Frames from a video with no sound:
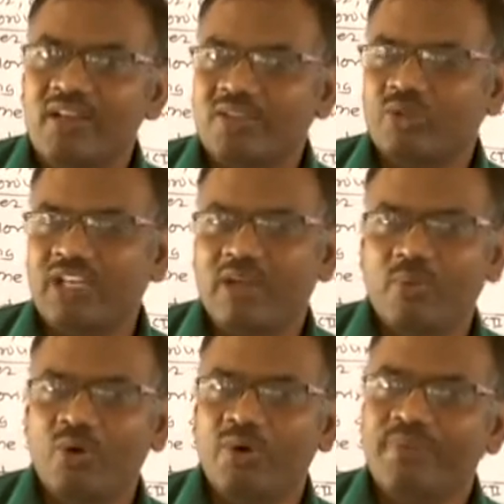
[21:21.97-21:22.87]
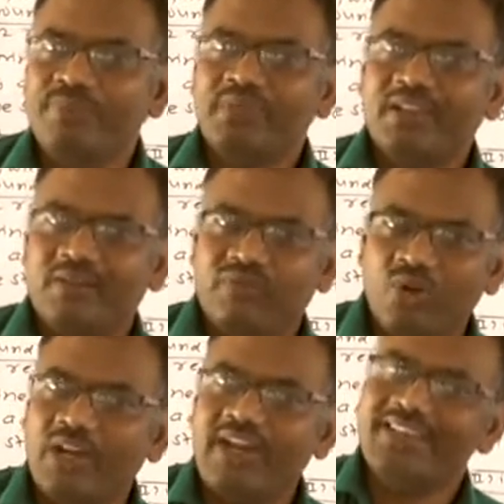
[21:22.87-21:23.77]
So therefore,
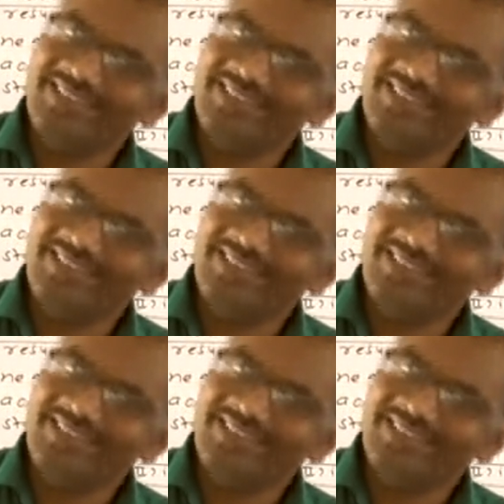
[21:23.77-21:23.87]
fluoride is